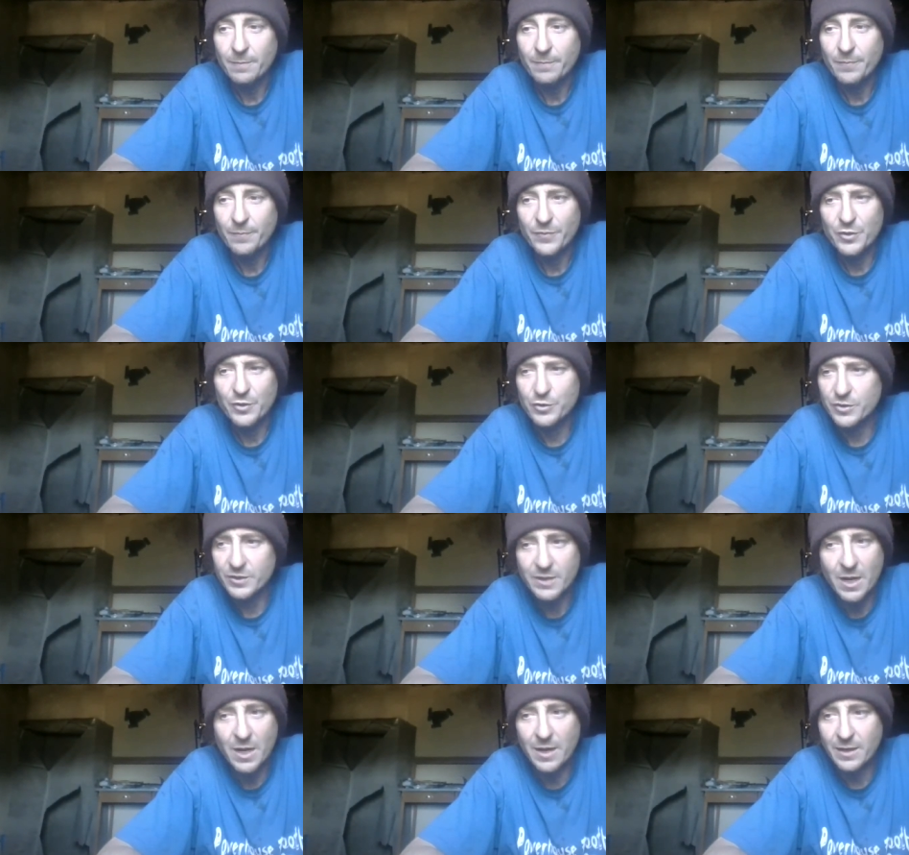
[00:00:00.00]
you
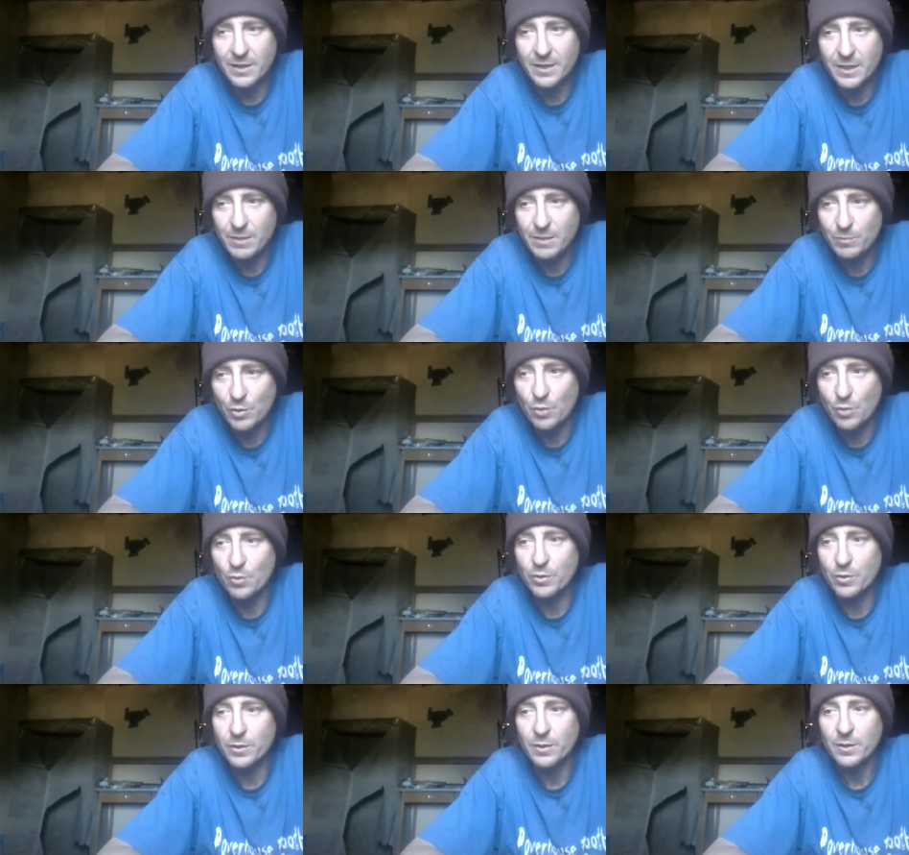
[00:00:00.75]
just kind of keep
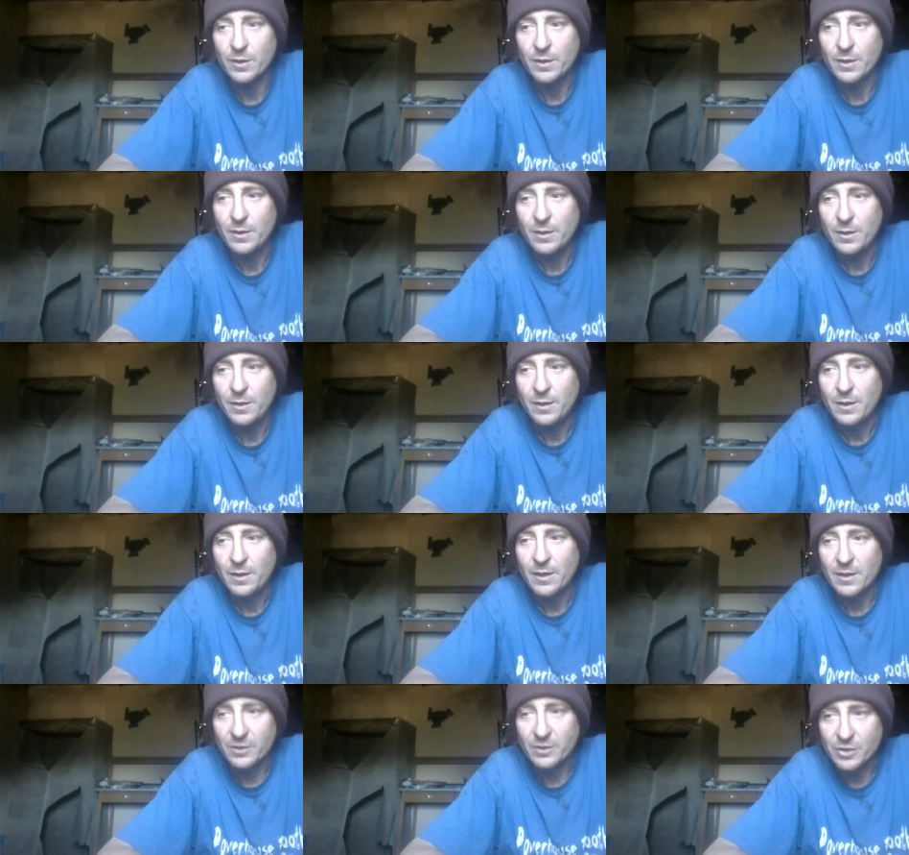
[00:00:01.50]
going
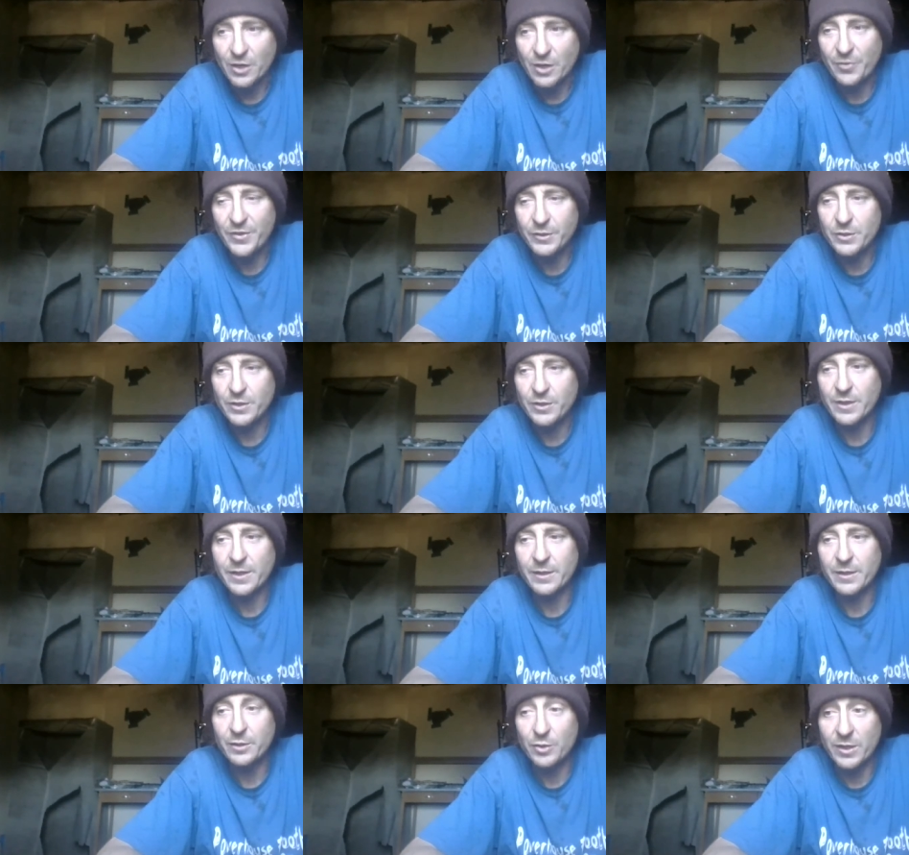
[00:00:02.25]
and so I think
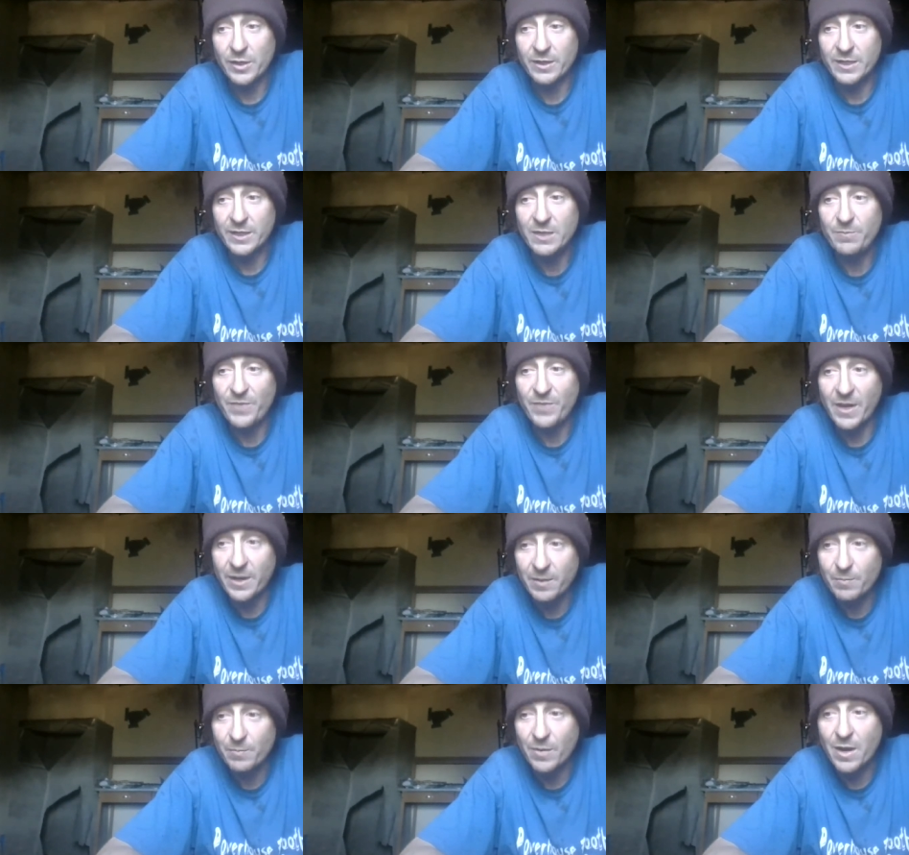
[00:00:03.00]
you you got to keep
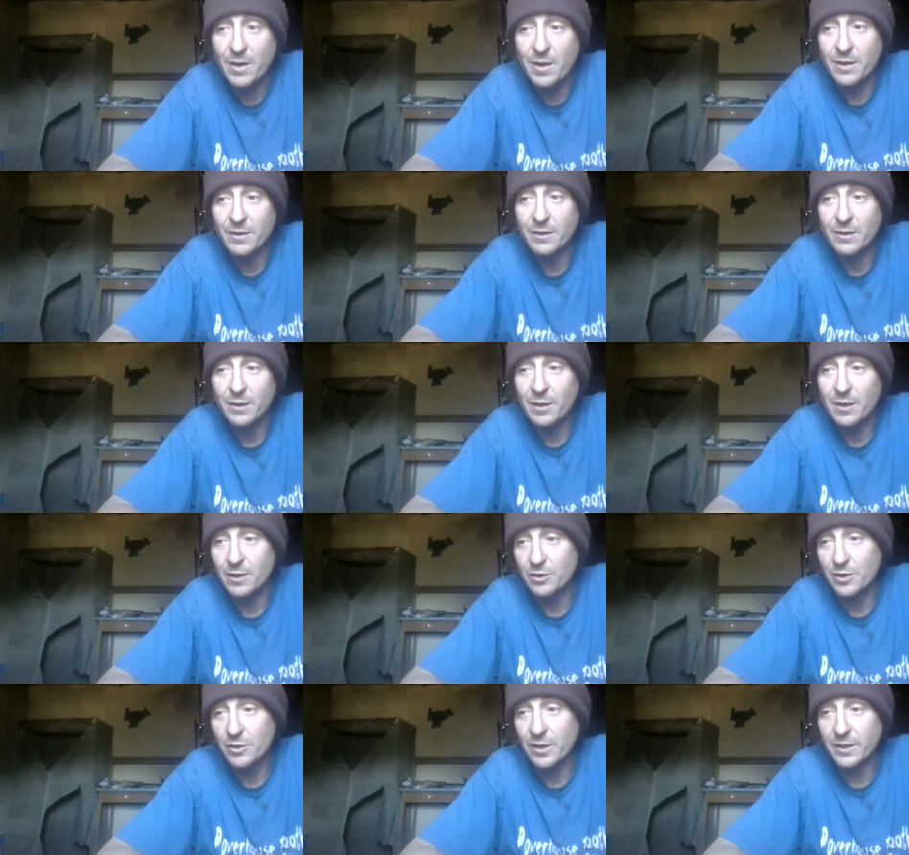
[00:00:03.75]
that in mind,
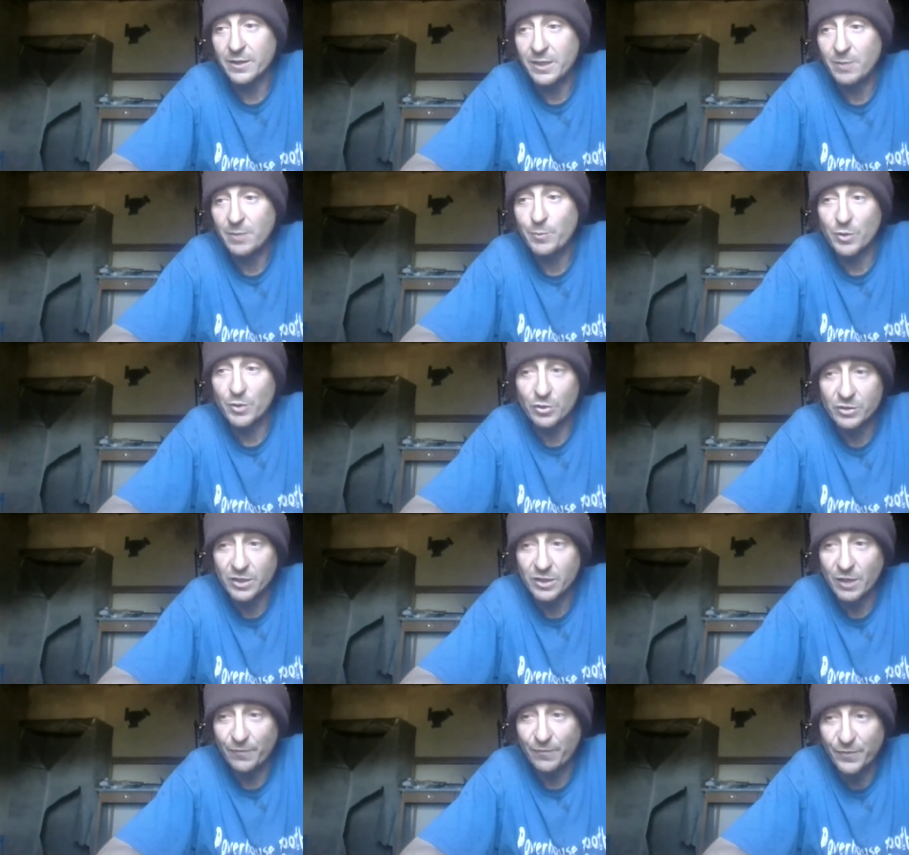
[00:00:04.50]
and you got to keep
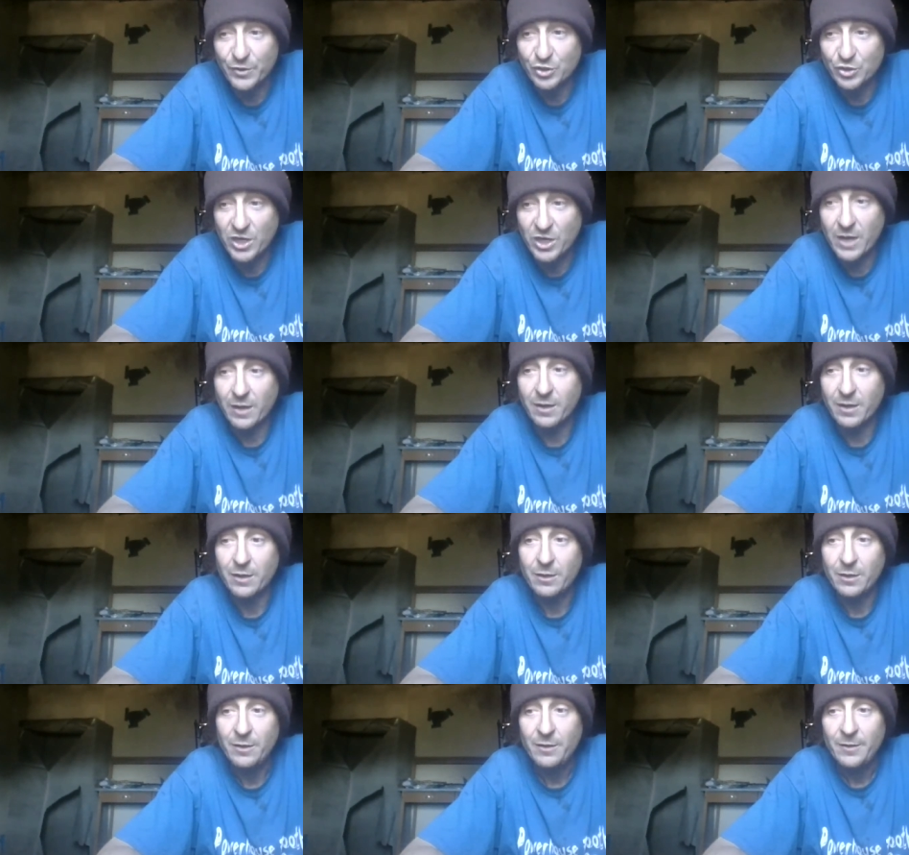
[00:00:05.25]
yourself in
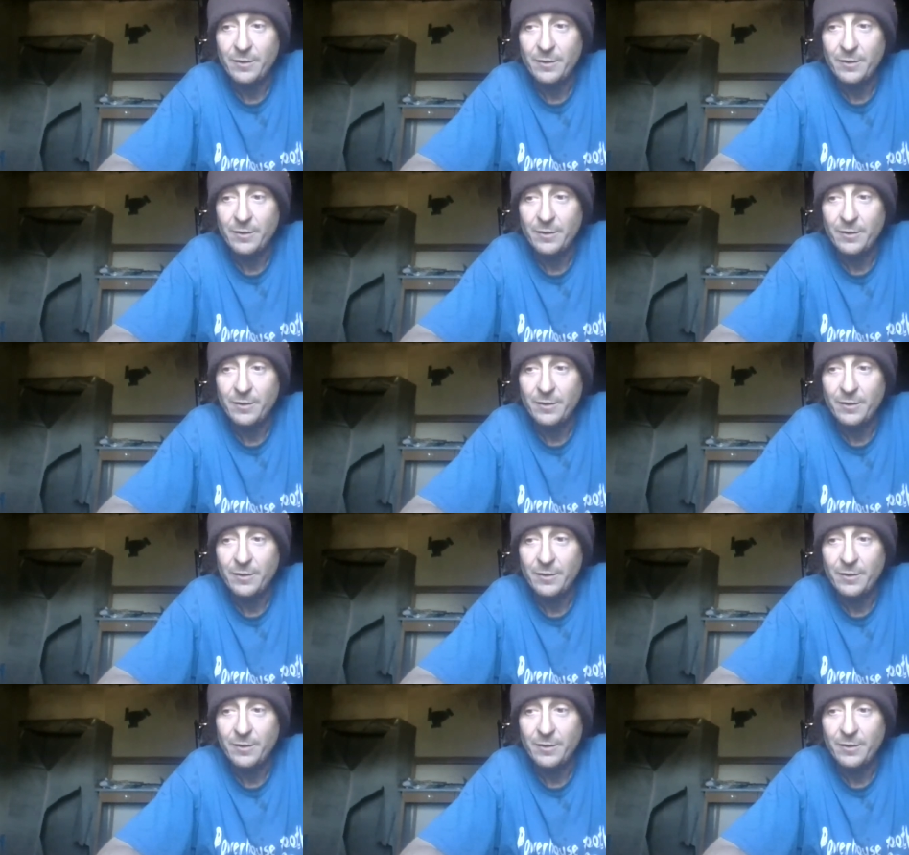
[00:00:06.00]
check.